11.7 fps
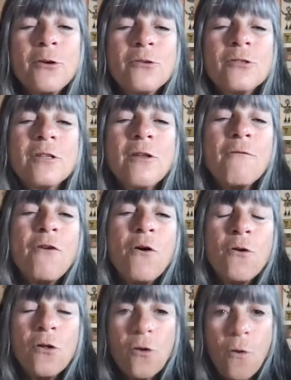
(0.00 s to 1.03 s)
using their
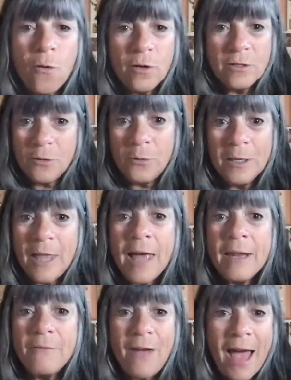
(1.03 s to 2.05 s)
vocal cords. There were a
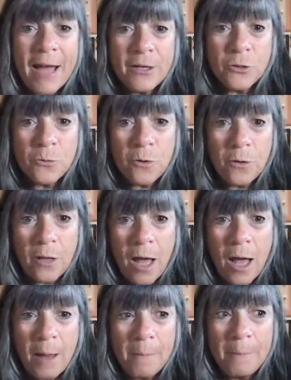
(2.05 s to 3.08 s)
lot of actual,
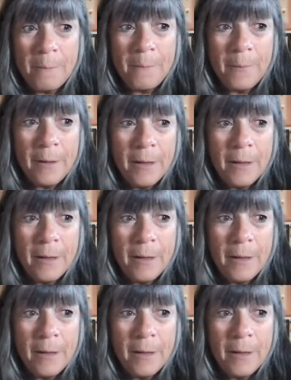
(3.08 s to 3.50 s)
well,